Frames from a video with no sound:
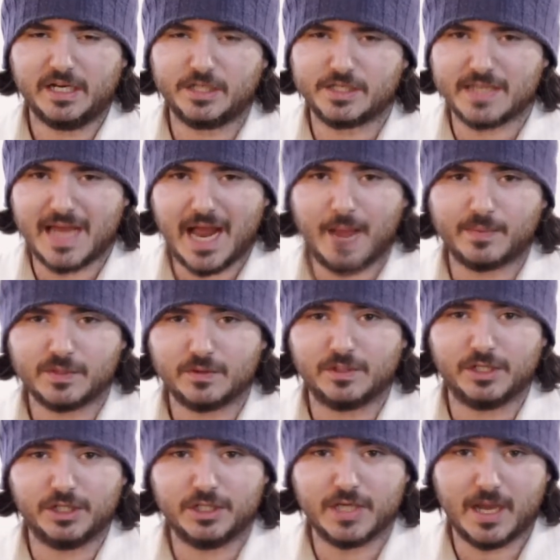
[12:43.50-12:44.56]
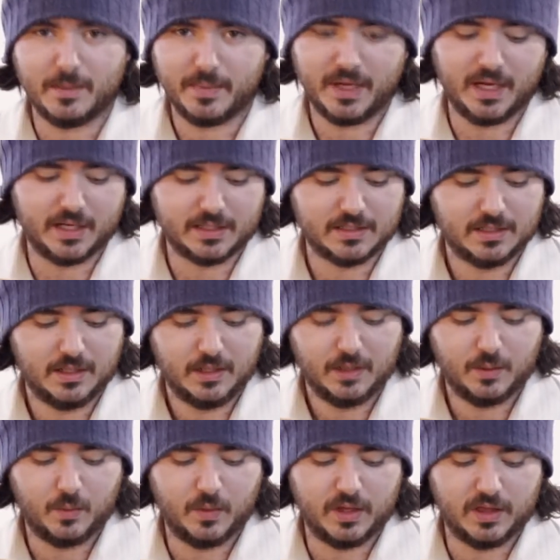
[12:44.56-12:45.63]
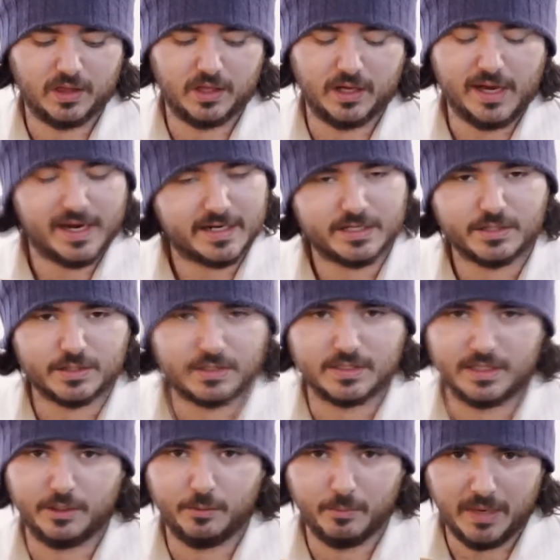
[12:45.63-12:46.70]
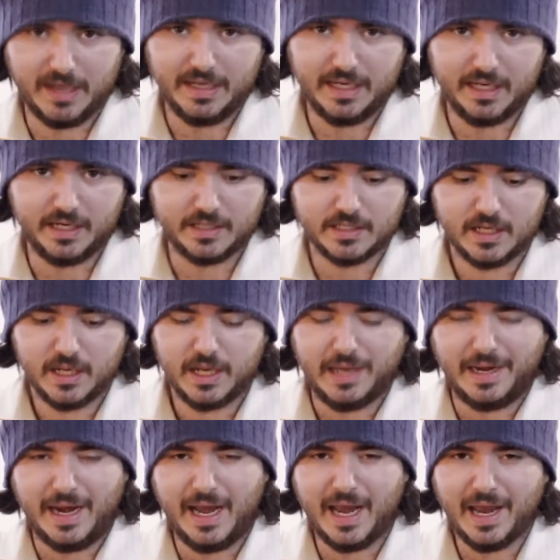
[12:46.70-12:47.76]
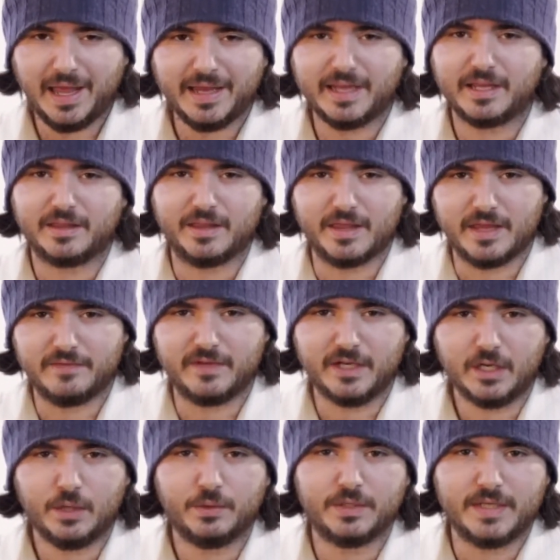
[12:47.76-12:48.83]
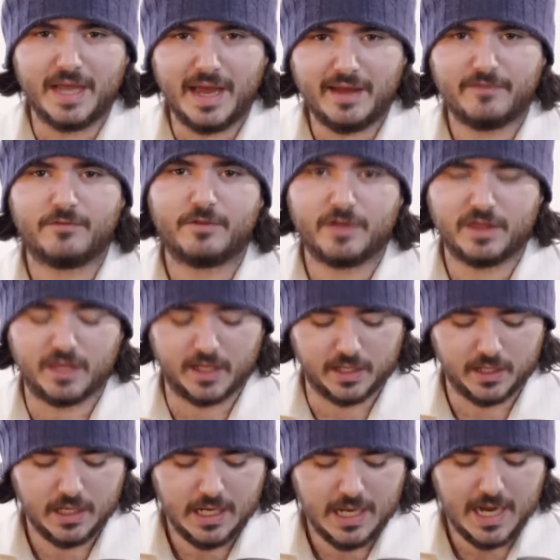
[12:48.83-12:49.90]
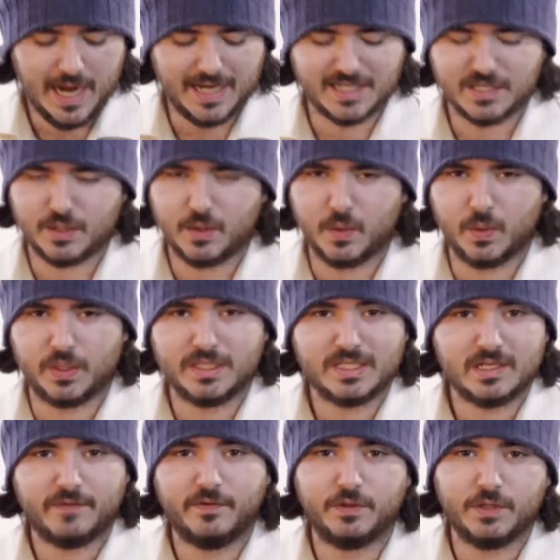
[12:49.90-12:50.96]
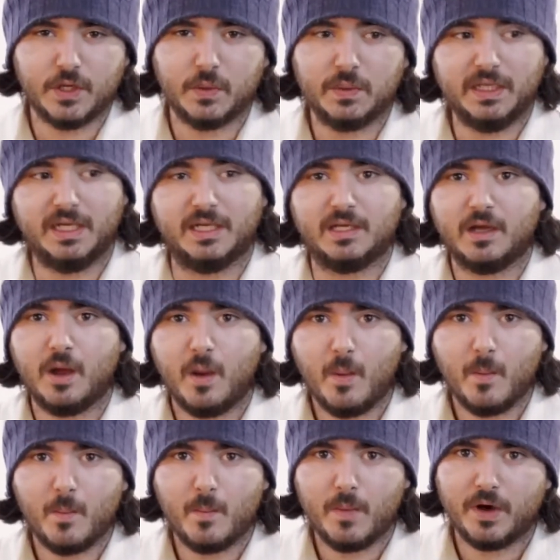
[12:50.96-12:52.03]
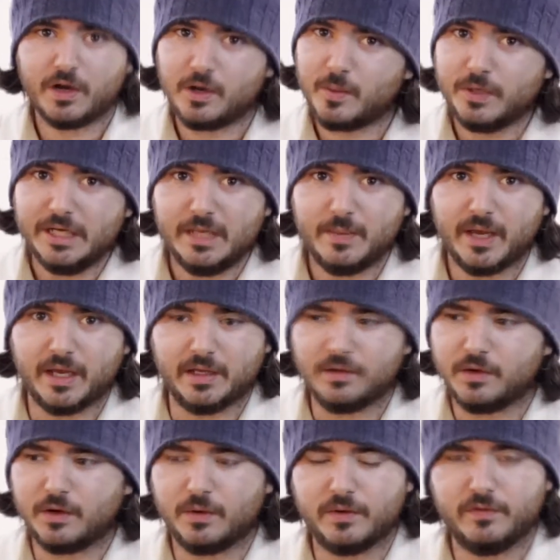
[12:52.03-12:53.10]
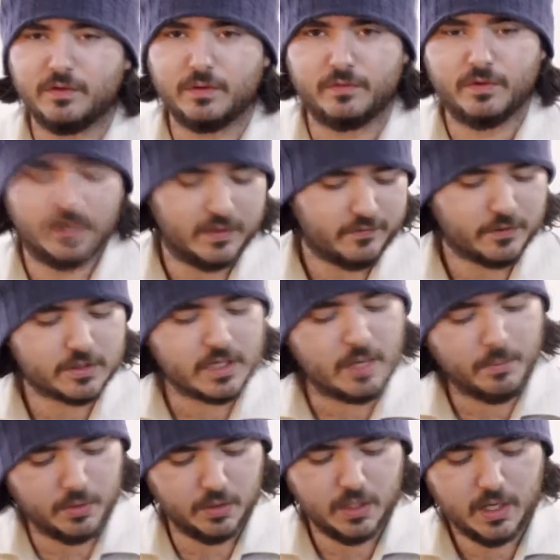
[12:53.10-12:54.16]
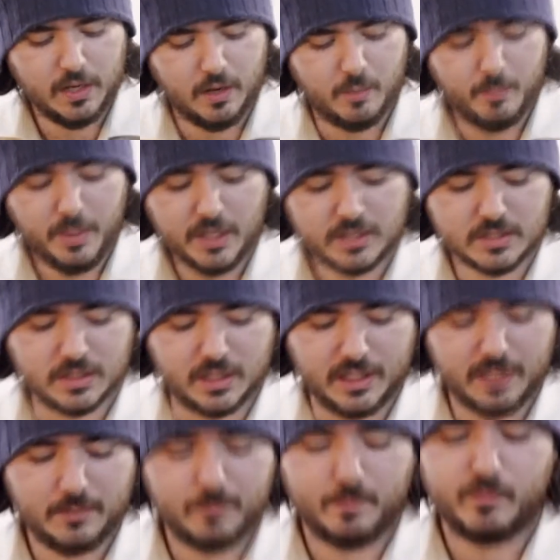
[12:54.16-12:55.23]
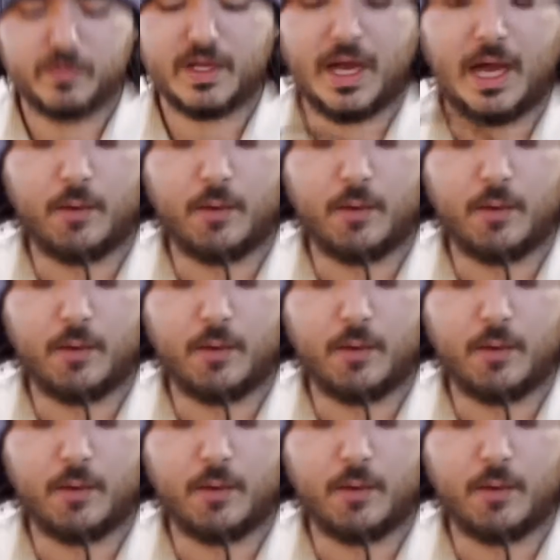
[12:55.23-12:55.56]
is absolutely jam-packed with extras that you might need, and I like that they've included everything. And so the stuff you don't need, put up on eBay. You know, if you, for example, personally, I